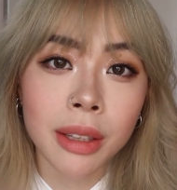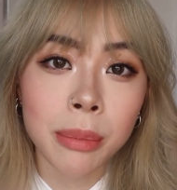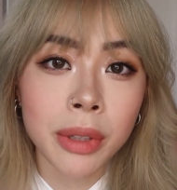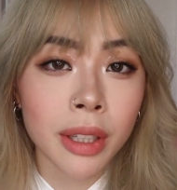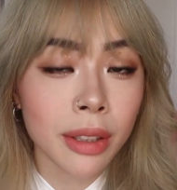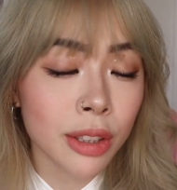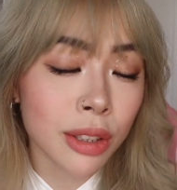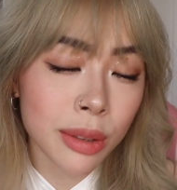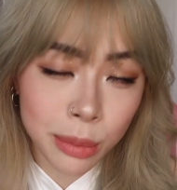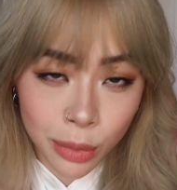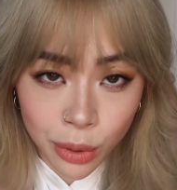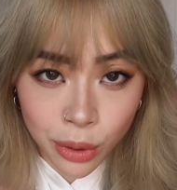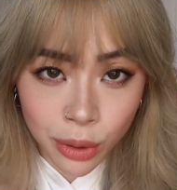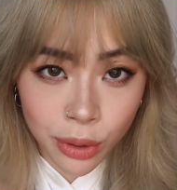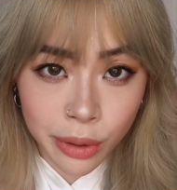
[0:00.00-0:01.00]
bit
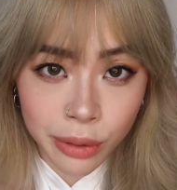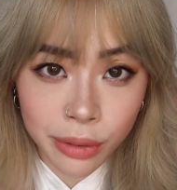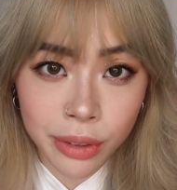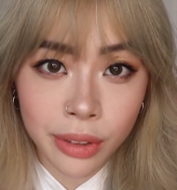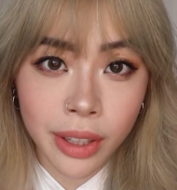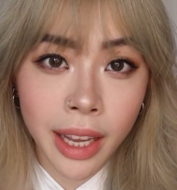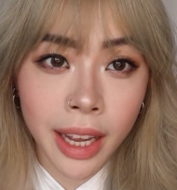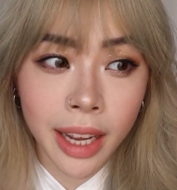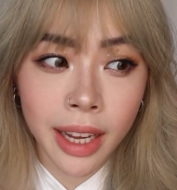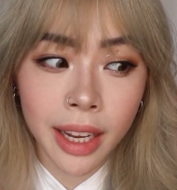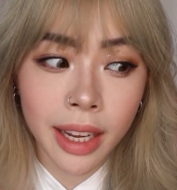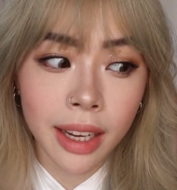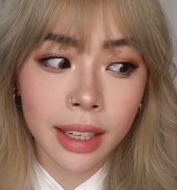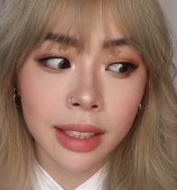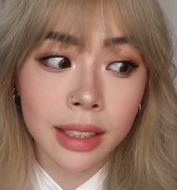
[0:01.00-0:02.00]
smooth.
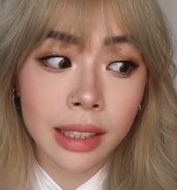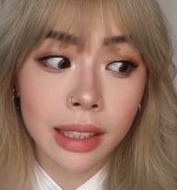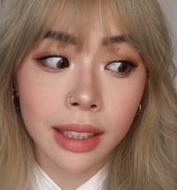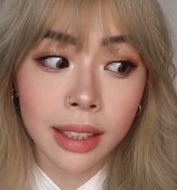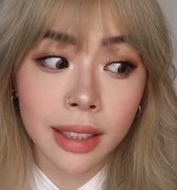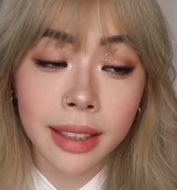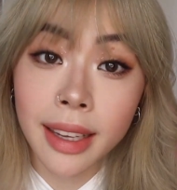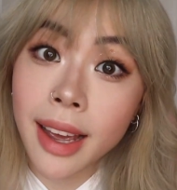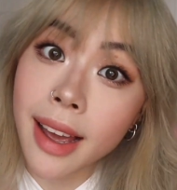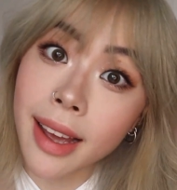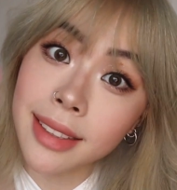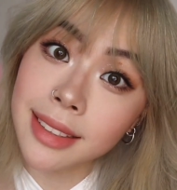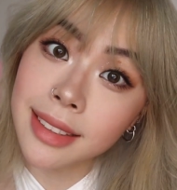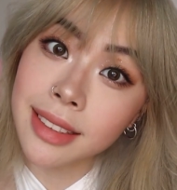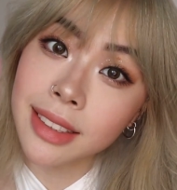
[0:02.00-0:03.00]
And yes,